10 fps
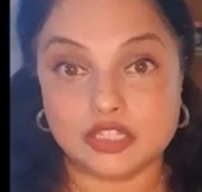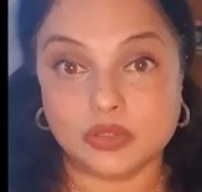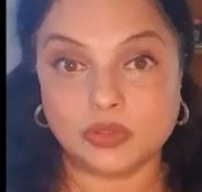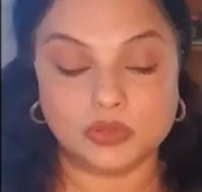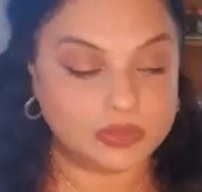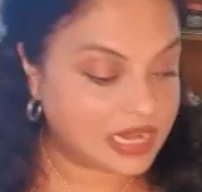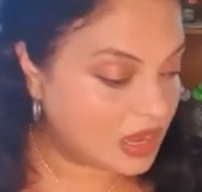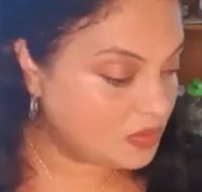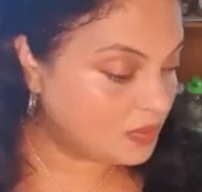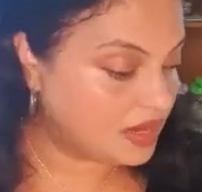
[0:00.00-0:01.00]
So
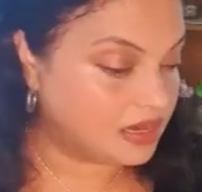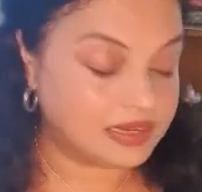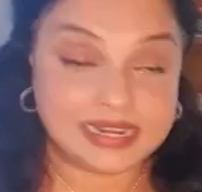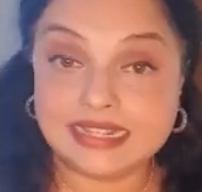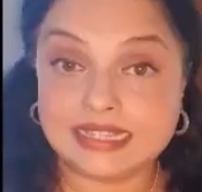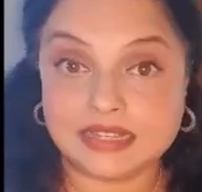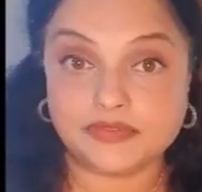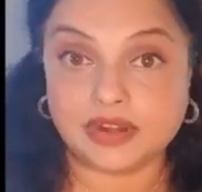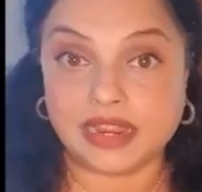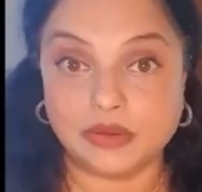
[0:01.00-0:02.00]
now let's
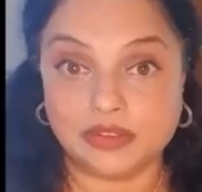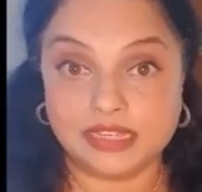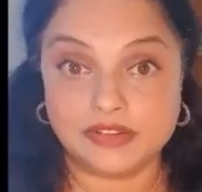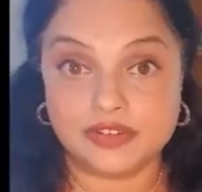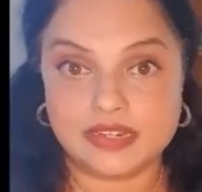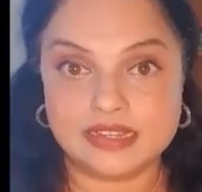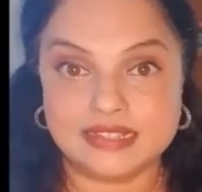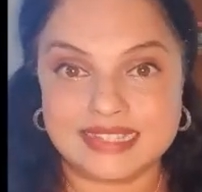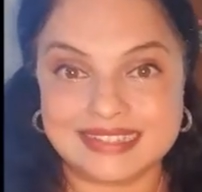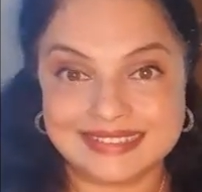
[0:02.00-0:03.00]
fry all the
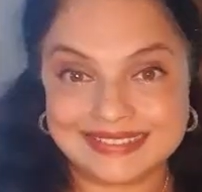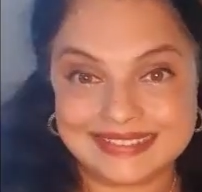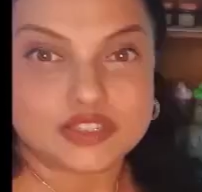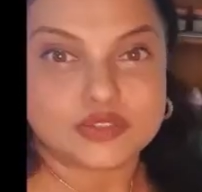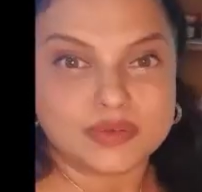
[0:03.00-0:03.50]
ingredients.